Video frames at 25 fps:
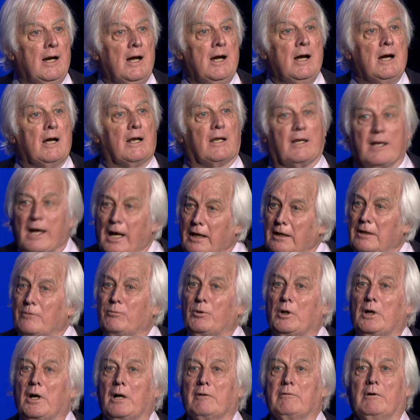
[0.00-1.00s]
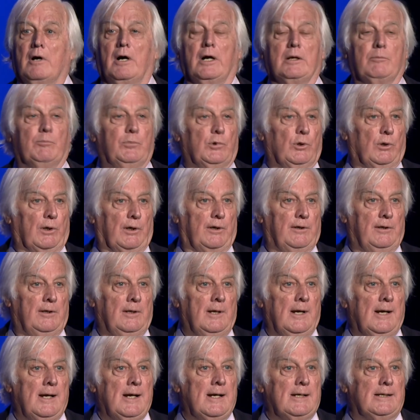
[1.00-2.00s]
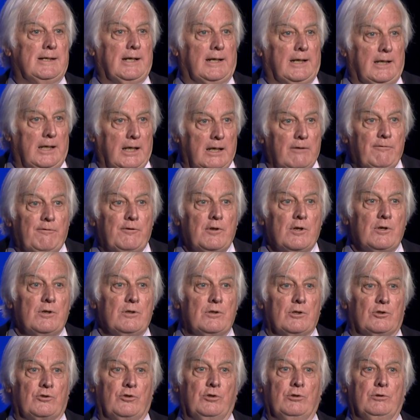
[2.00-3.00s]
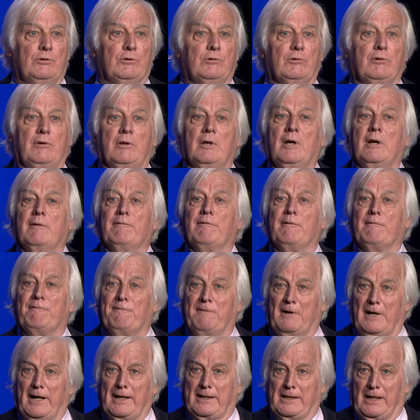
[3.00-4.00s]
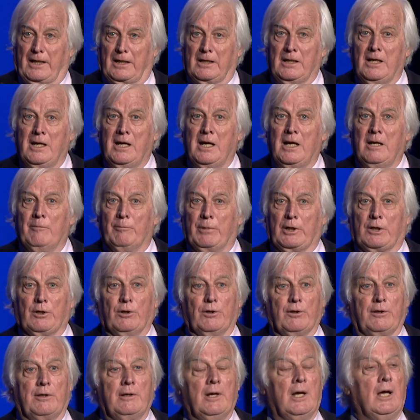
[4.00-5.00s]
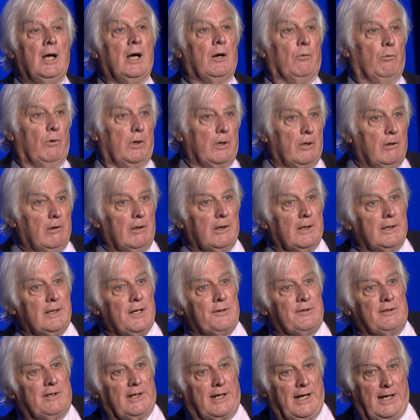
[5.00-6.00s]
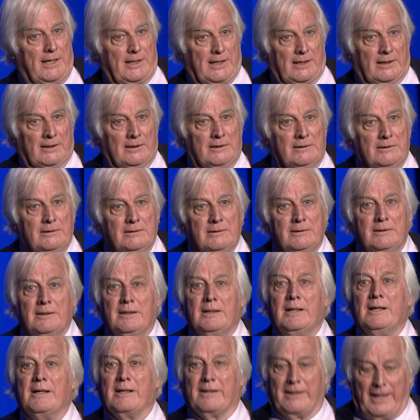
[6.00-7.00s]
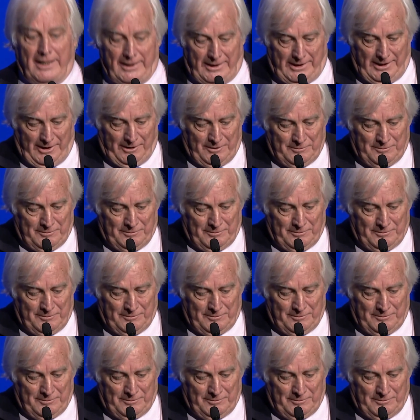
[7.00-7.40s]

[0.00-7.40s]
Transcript: That's why I write books, to give you the tools for fighting, because we're all in this together. Thank you.